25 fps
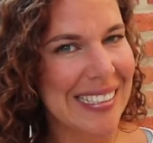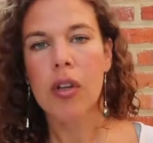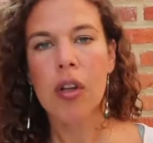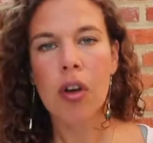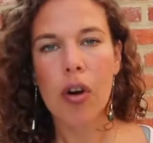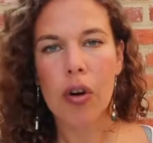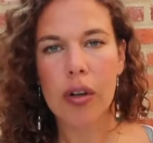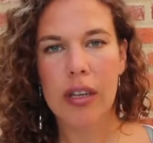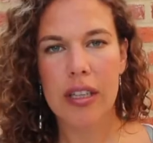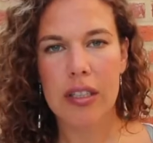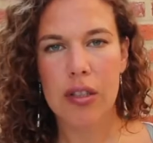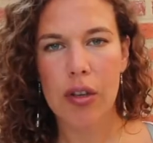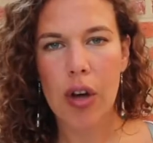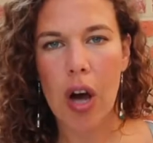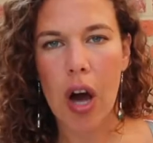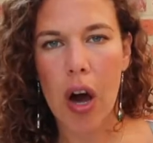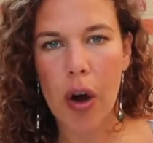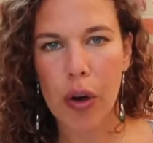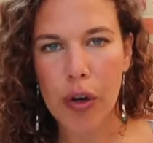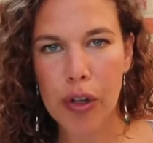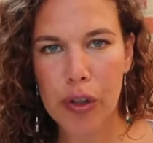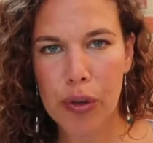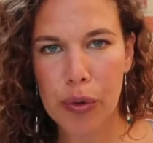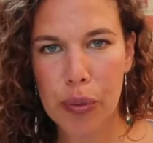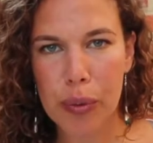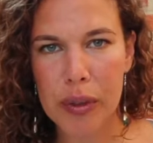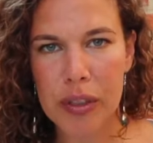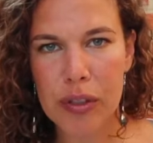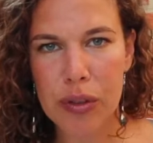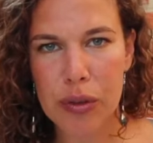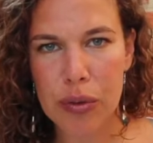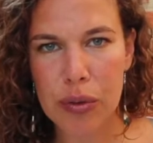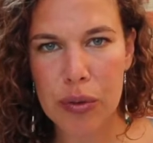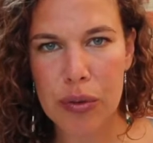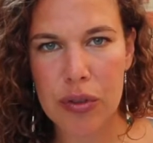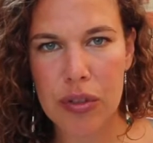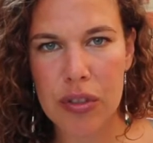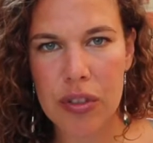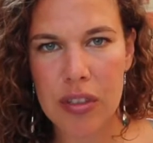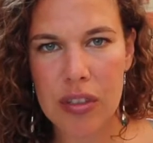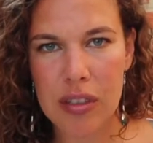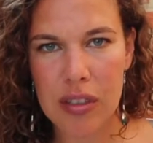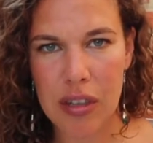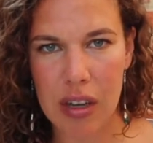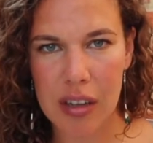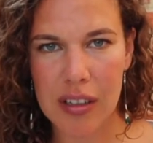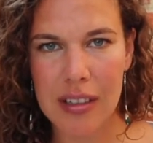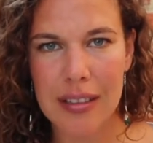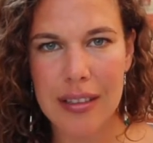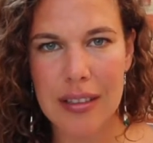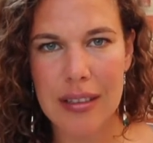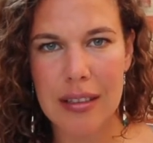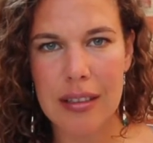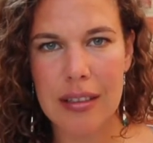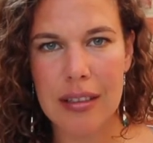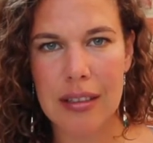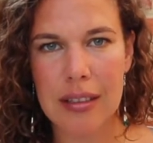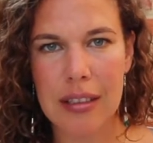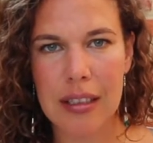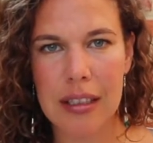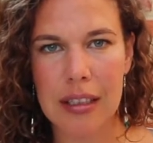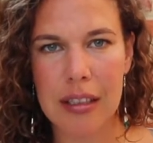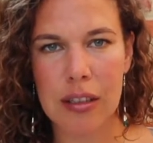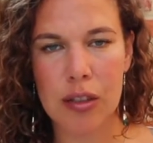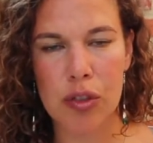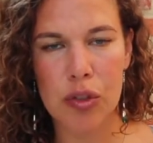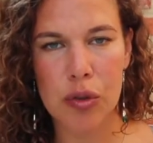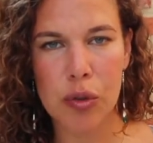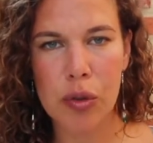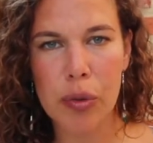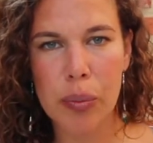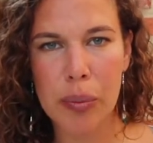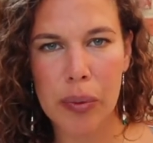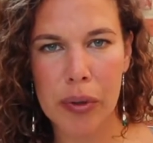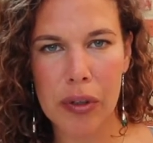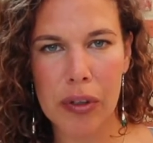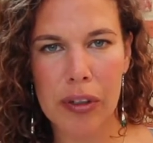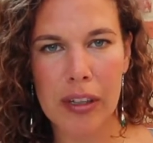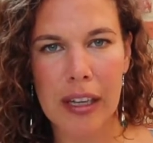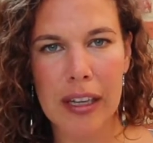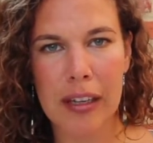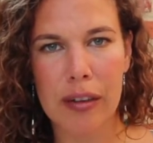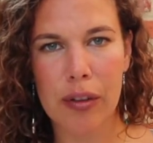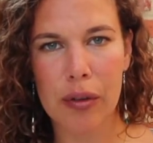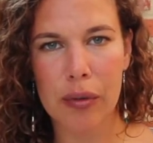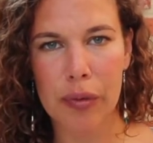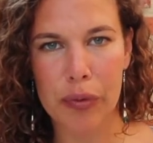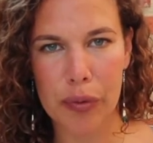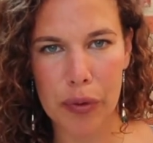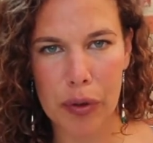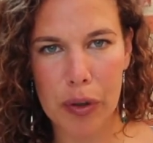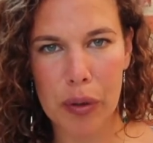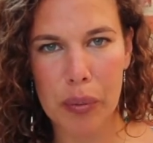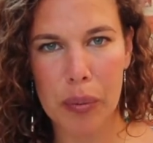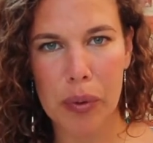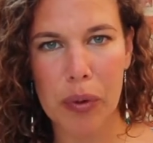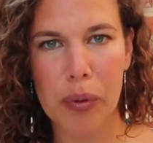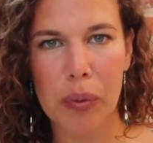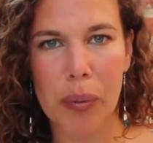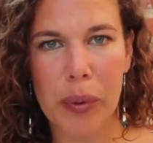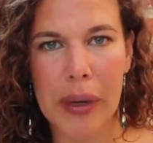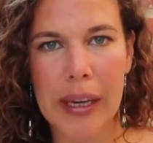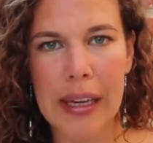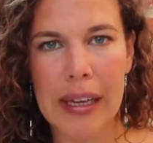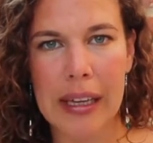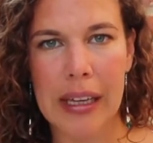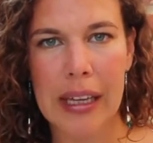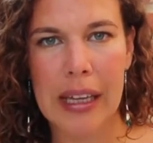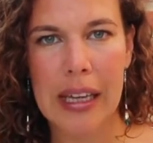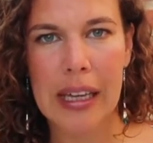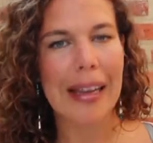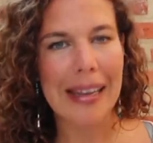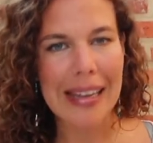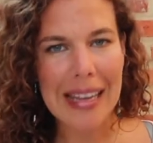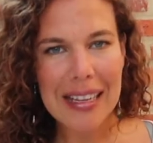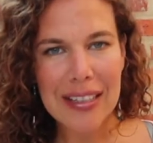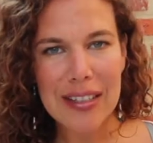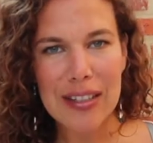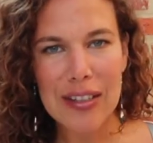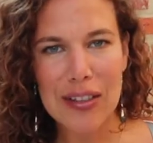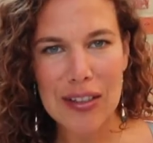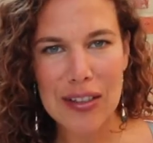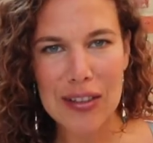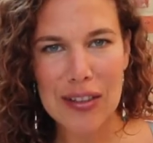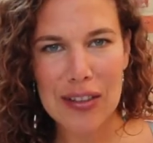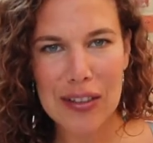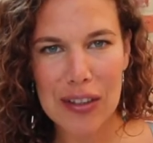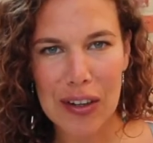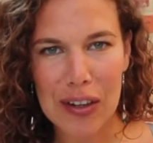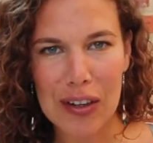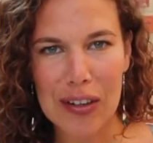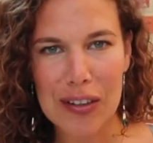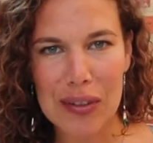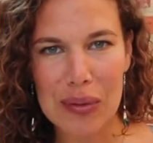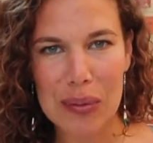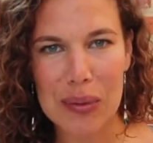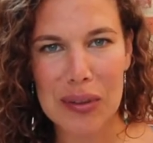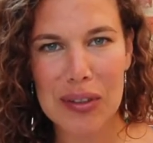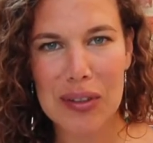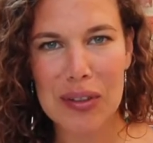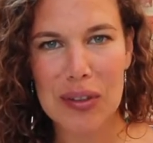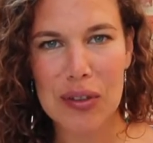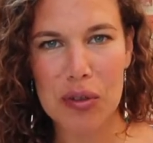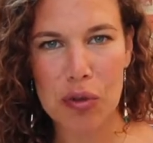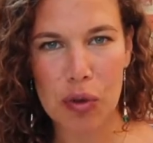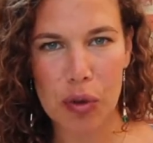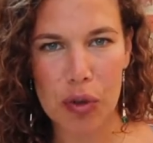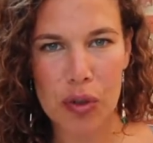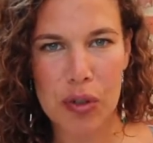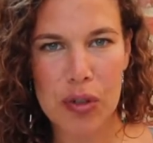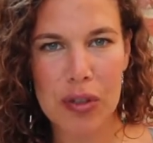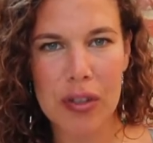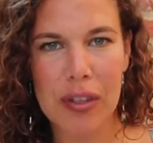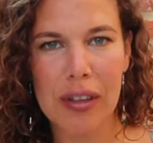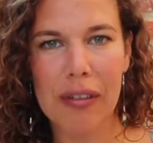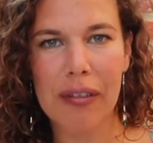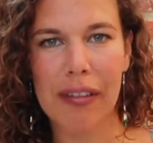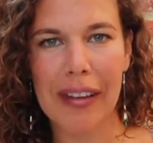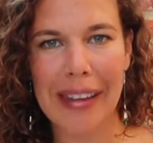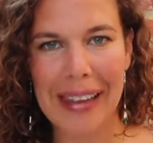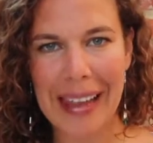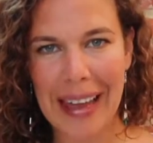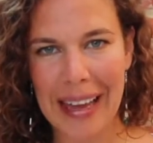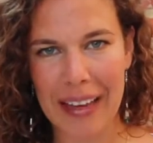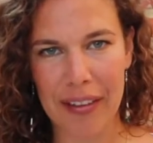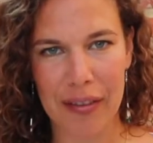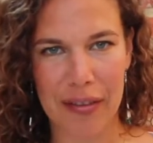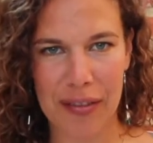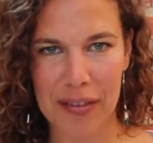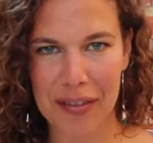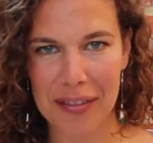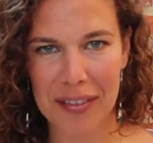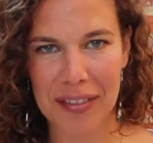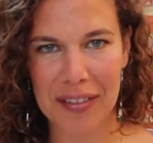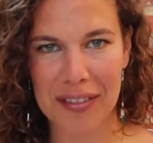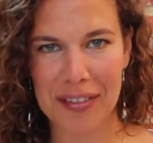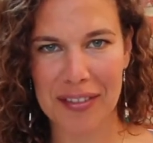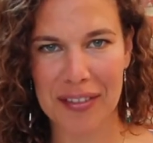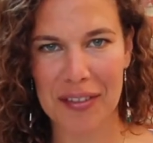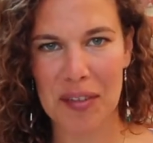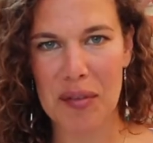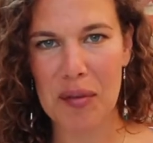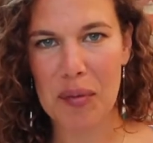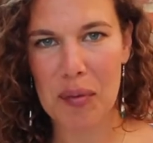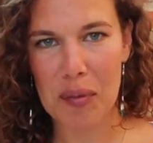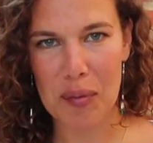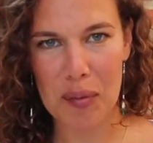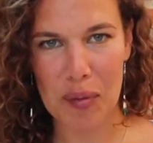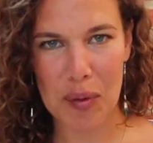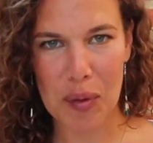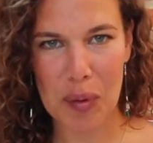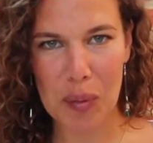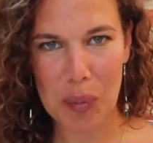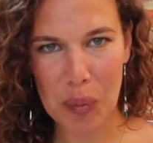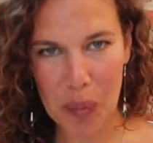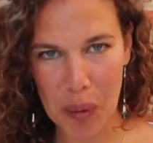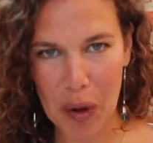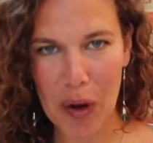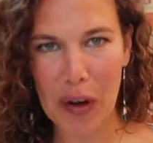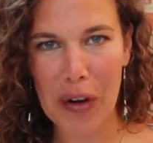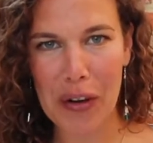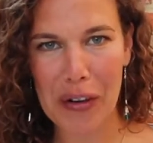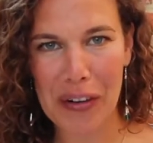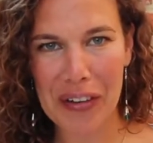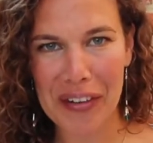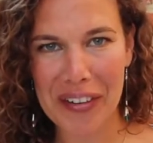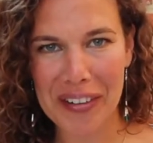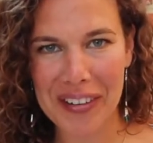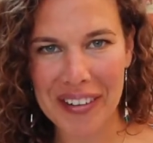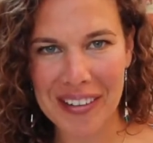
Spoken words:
Okay, so how do you reduce toxins in a doable and an affordable way? Let's start with the source of life, water.